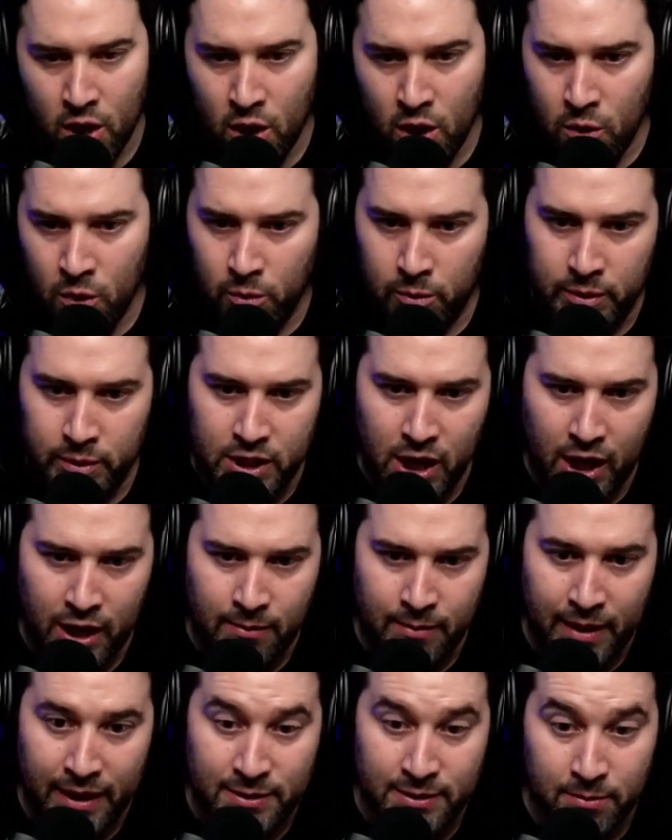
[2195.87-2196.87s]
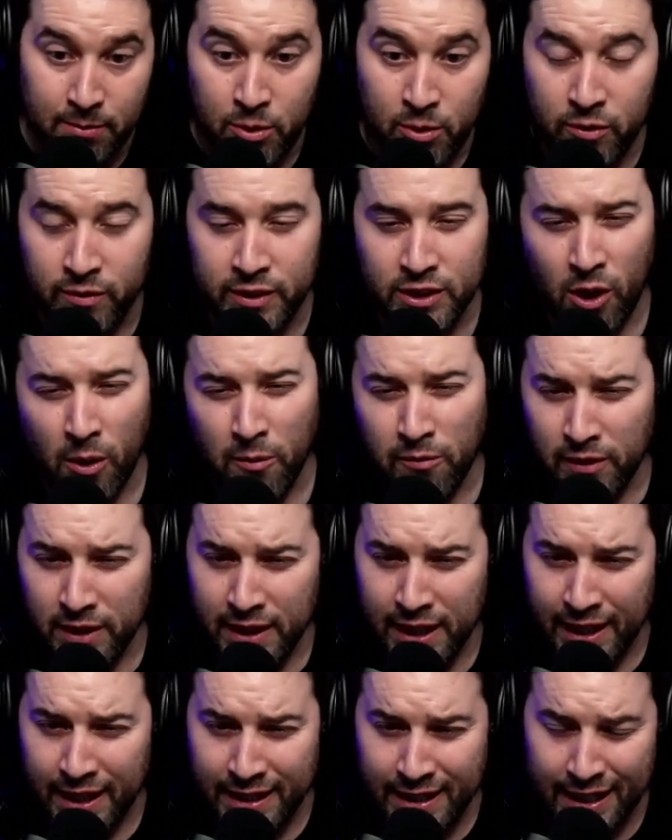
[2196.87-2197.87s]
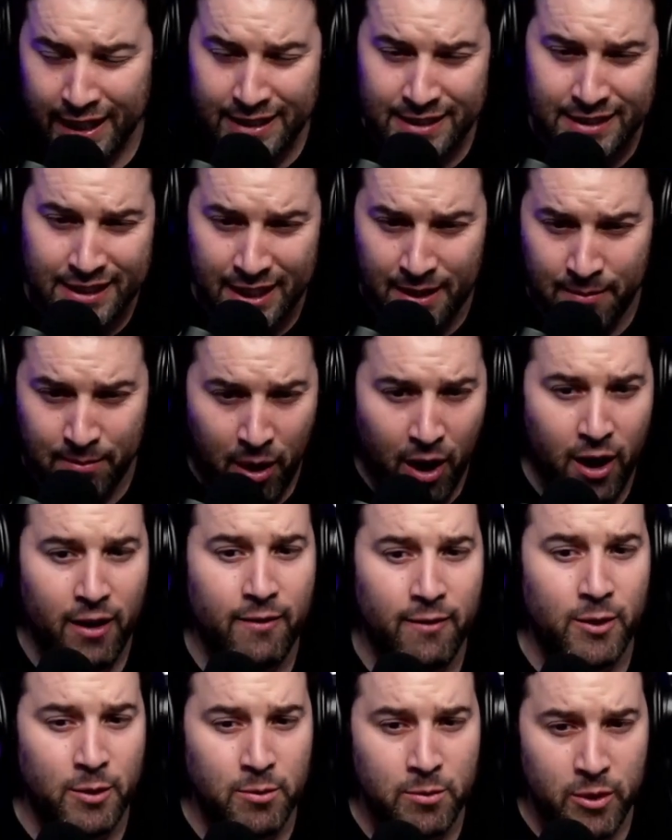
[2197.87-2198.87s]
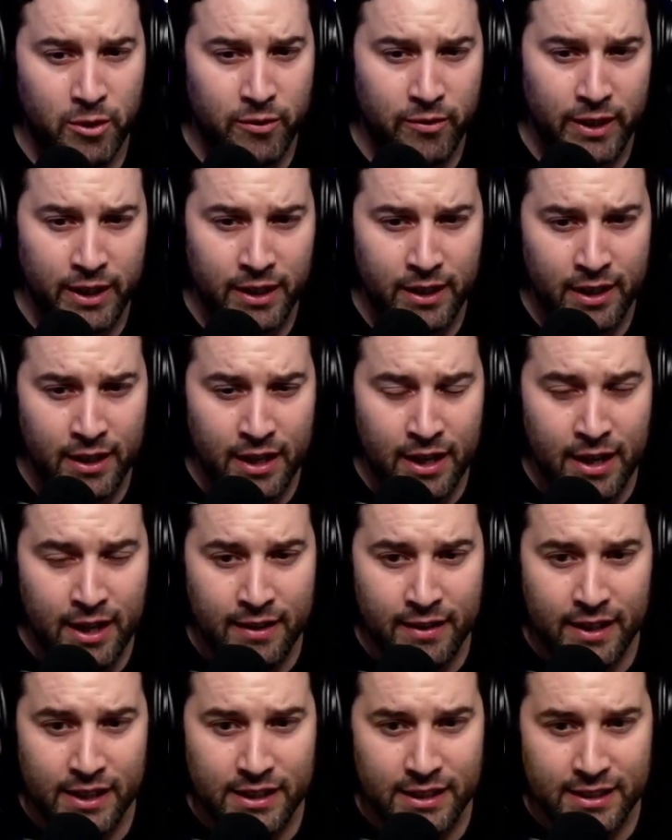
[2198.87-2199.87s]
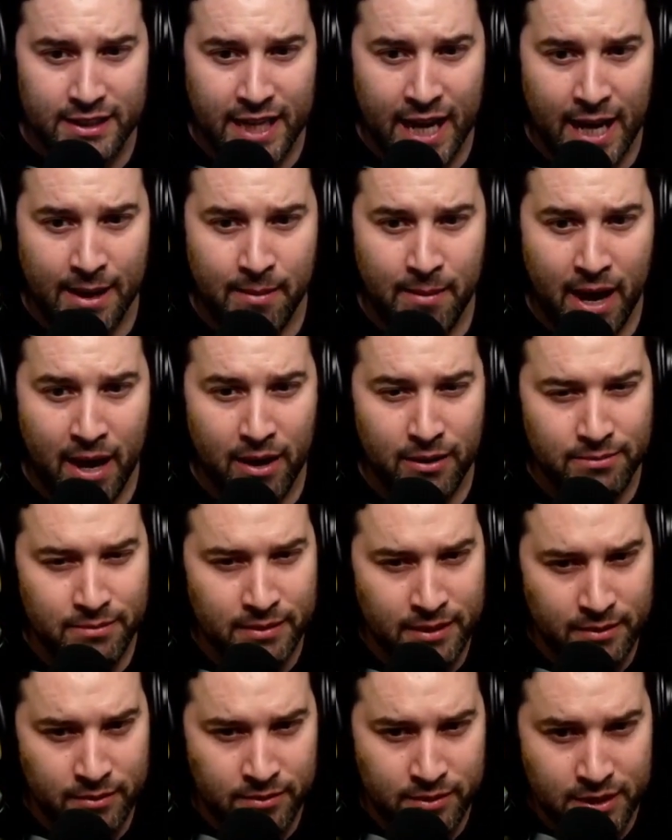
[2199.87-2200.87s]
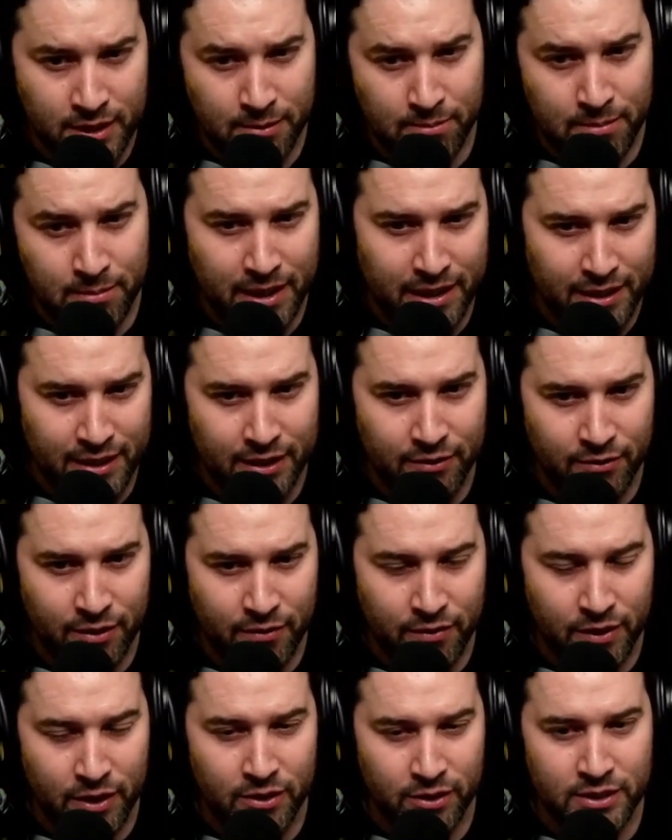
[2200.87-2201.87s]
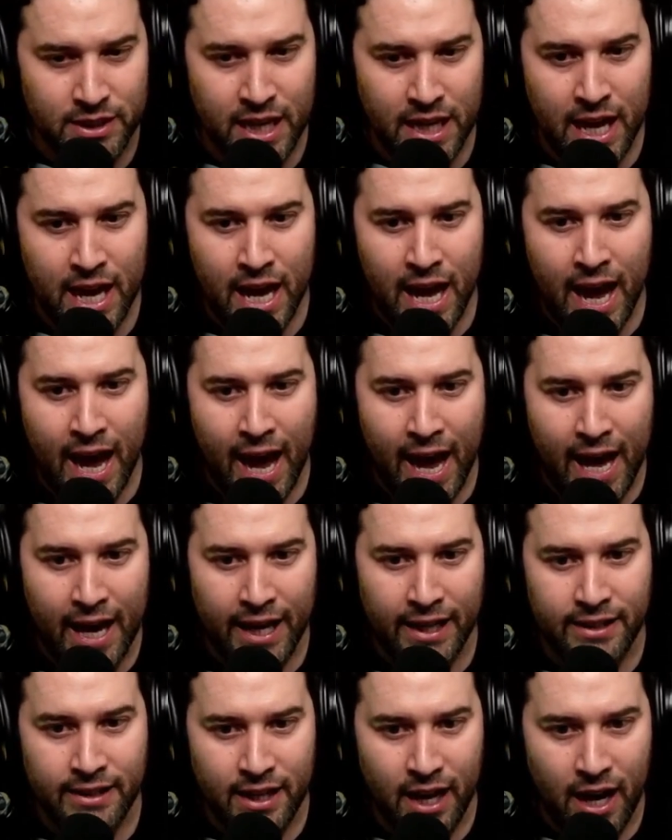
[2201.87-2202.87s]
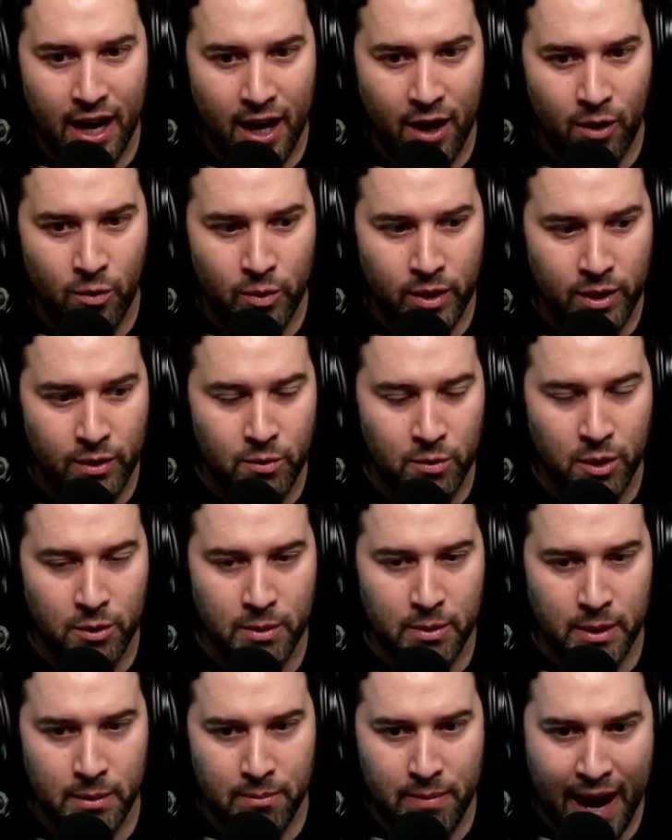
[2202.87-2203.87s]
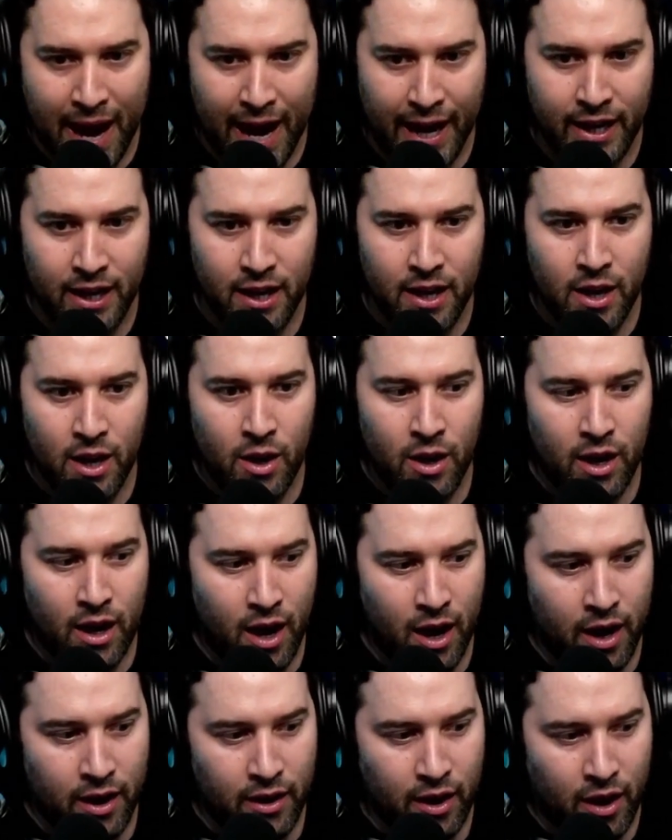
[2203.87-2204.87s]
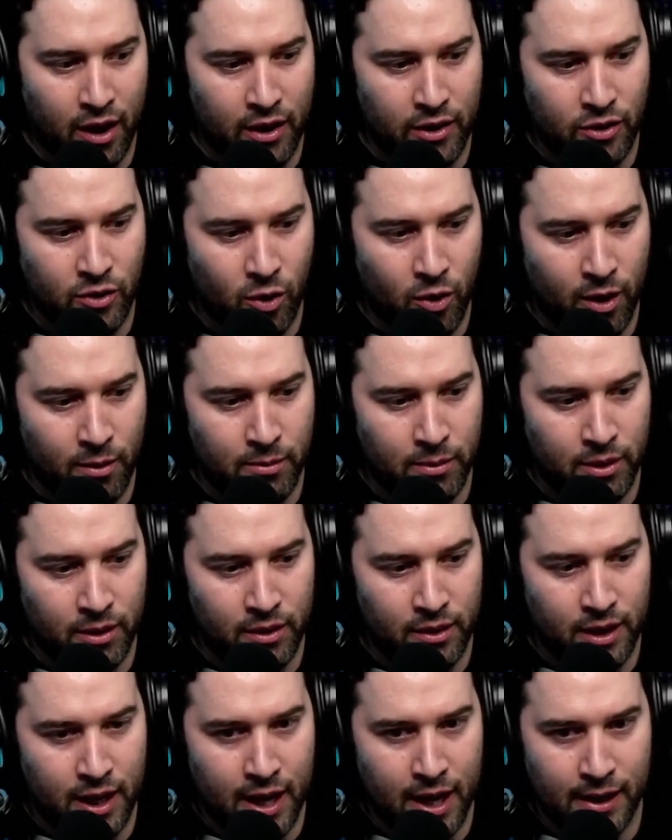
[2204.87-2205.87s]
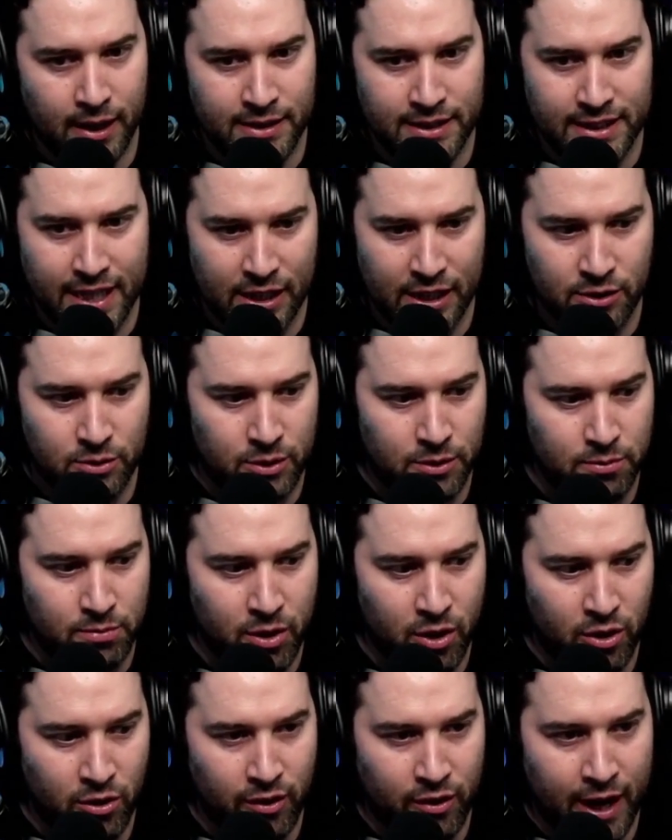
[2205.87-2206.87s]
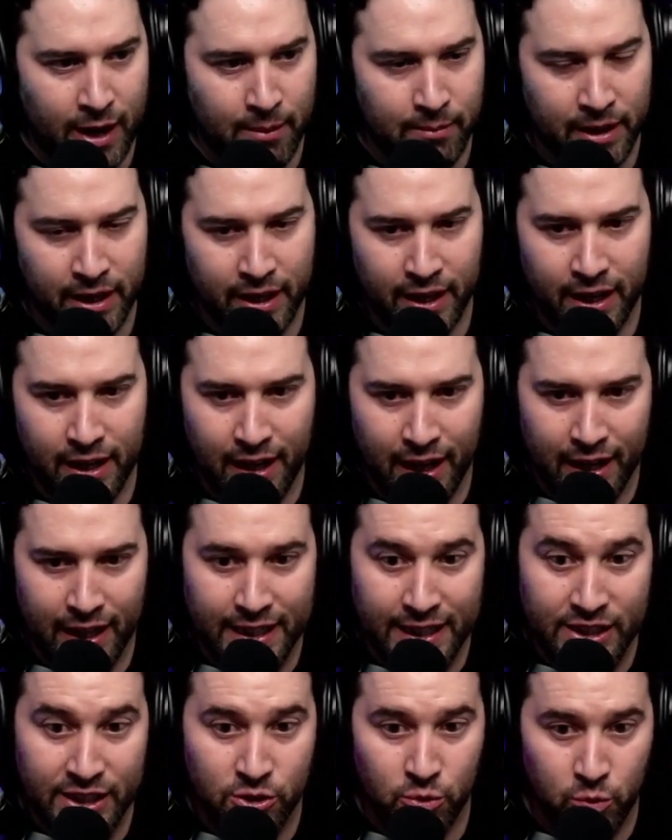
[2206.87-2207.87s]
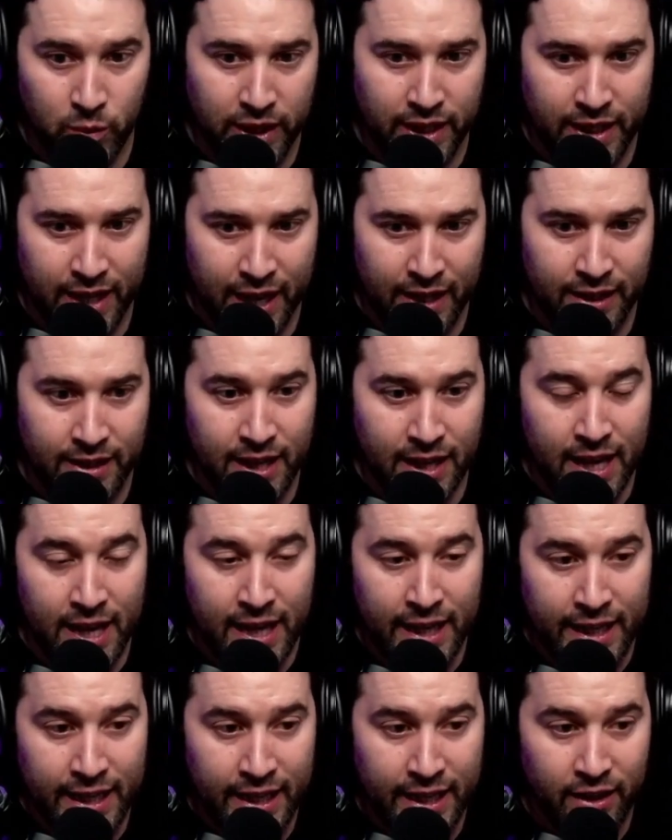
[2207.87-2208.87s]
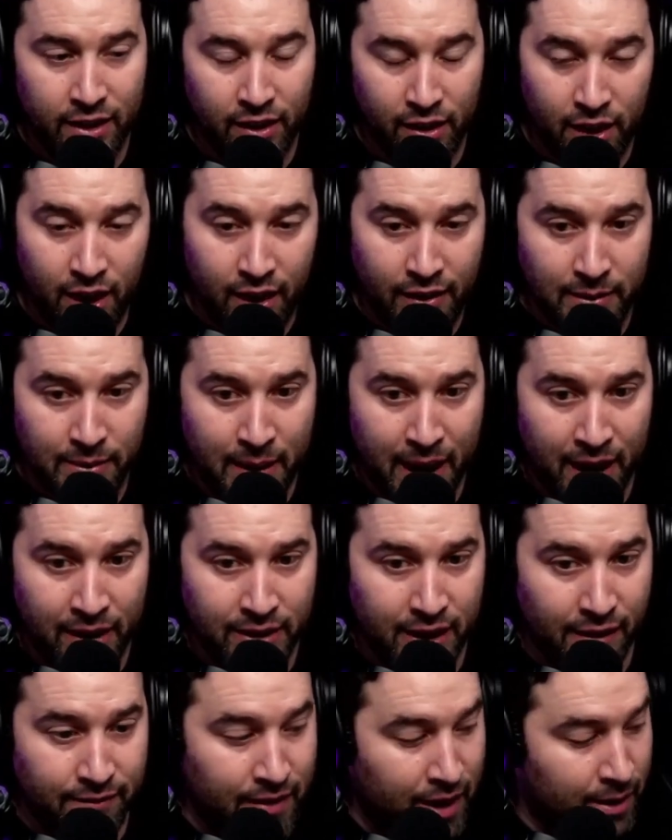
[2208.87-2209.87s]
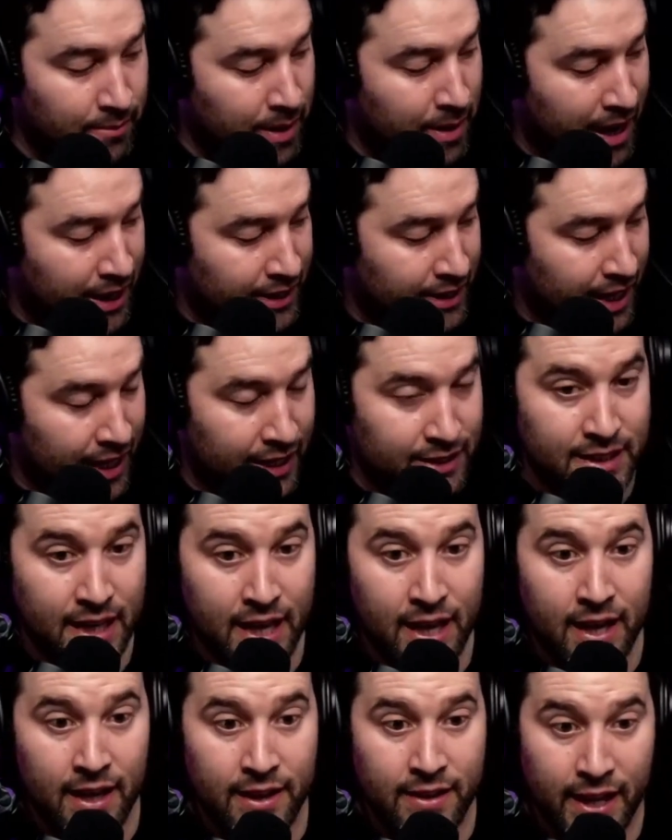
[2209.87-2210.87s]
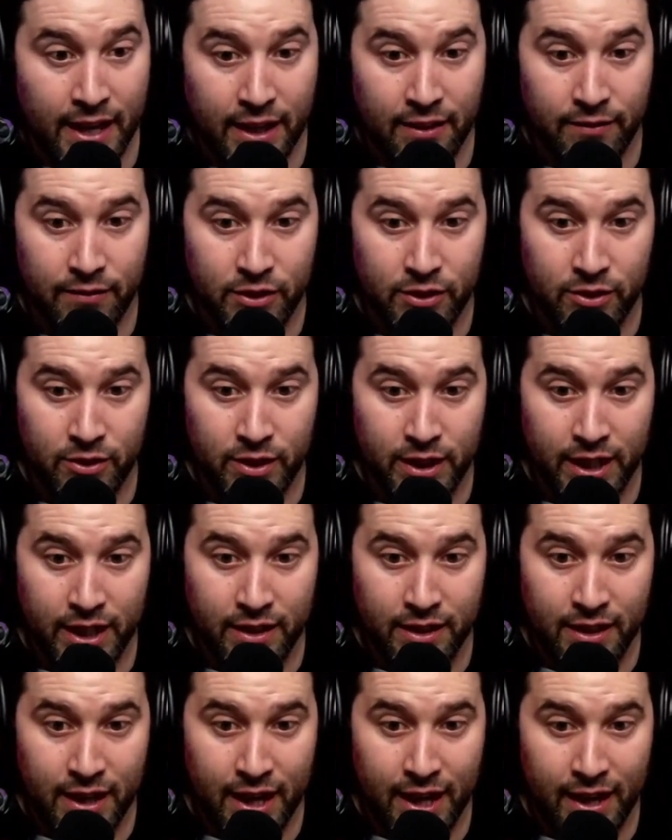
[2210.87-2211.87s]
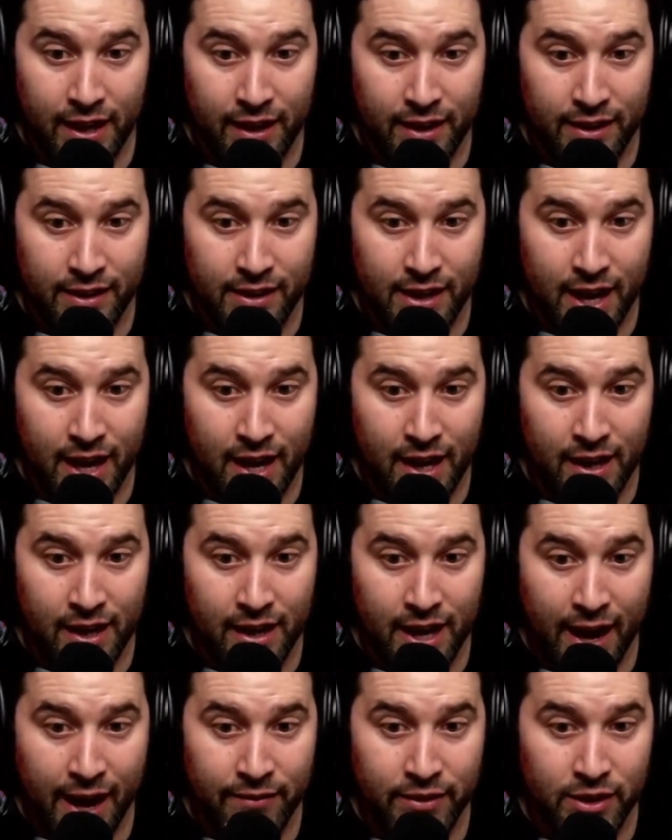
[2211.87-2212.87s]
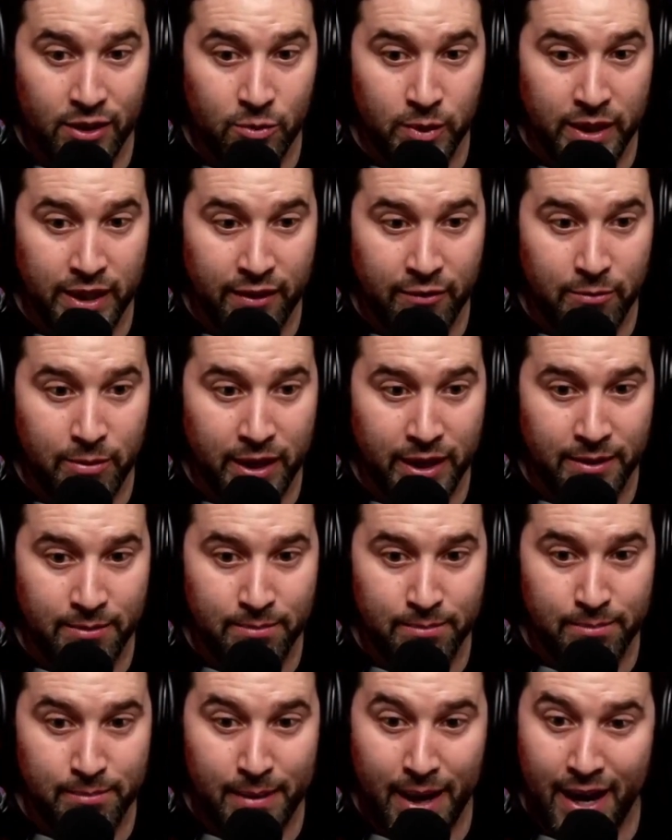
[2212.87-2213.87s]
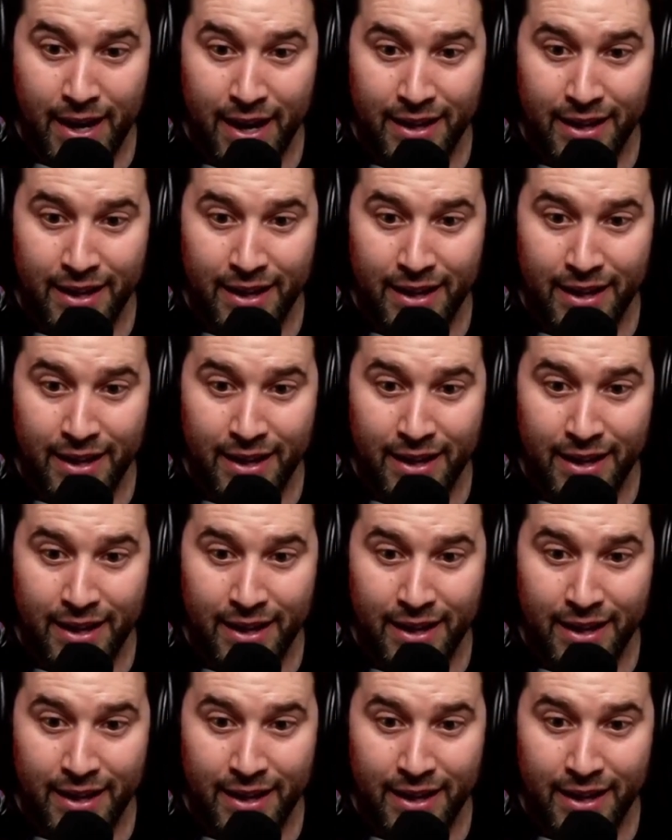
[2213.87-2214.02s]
We'll be talking about some movies. Hopefully I can get to see the Marvel movie that just came out to middling reviews. And we will be back on our normal scheduled programming each weekend here on the Powell Not Found podcast. Thank you for tuning in, and have a good week, everybody. Bye.